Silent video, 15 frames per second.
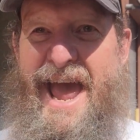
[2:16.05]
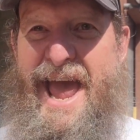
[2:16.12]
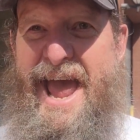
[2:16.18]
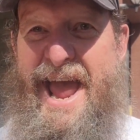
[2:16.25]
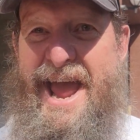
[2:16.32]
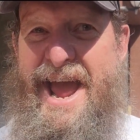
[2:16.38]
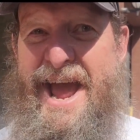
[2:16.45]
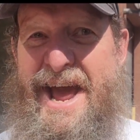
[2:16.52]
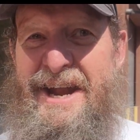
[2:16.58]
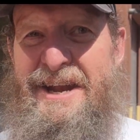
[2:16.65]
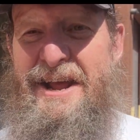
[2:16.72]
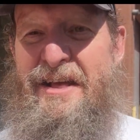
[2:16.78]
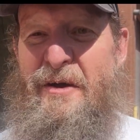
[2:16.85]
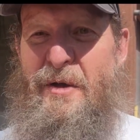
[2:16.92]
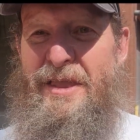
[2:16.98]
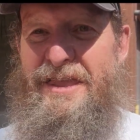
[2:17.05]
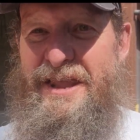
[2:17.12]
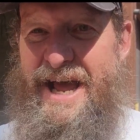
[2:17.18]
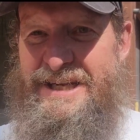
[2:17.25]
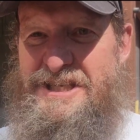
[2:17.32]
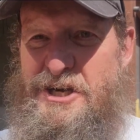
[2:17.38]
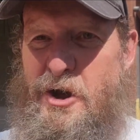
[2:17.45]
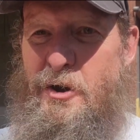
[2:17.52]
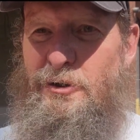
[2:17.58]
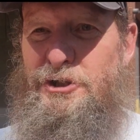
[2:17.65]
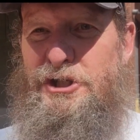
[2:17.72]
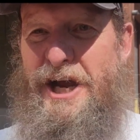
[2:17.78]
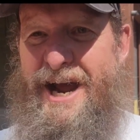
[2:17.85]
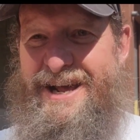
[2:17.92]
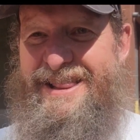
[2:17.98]
And let's go
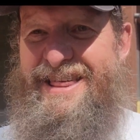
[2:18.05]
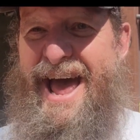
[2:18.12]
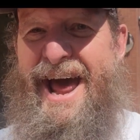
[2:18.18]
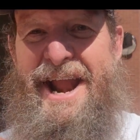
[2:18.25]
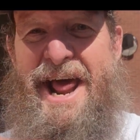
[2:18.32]
check that